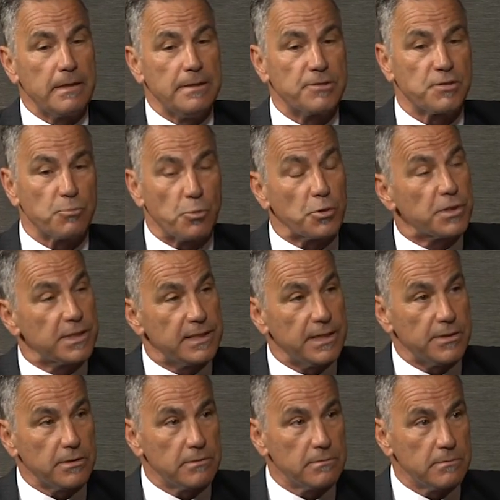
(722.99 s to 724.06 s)
is to work
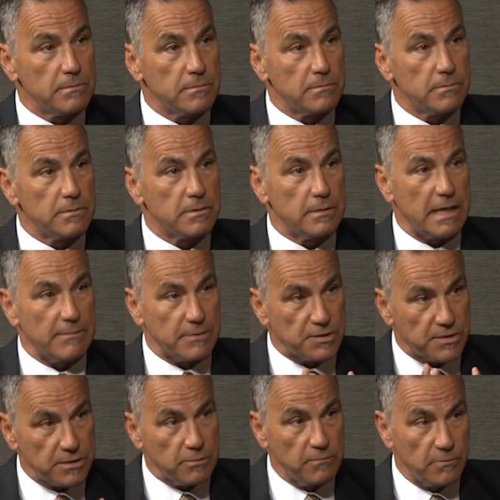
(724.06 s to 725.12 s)
together to have a
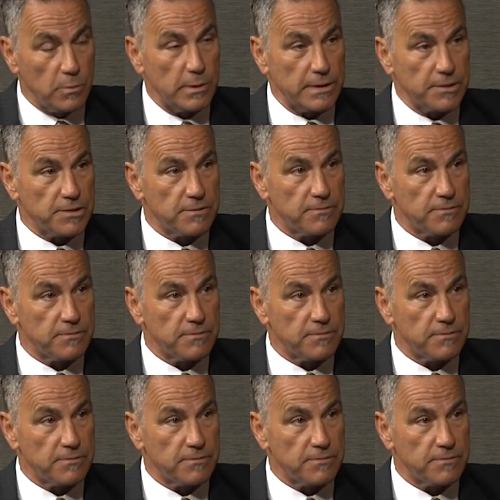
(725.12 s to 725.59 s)
single voice